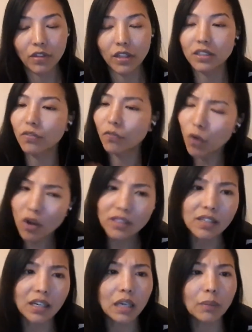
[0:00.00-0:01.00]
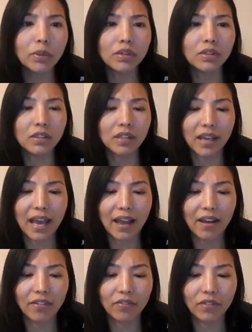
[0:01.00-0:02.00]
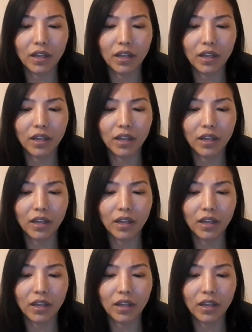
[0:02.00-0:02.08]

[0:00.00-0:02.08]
There's false labels. There have